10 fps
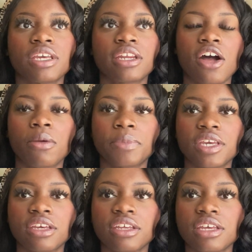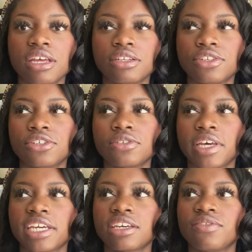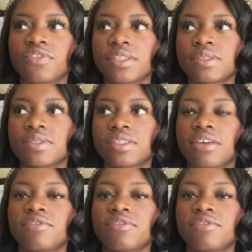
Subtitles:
and helping do like events and stuff.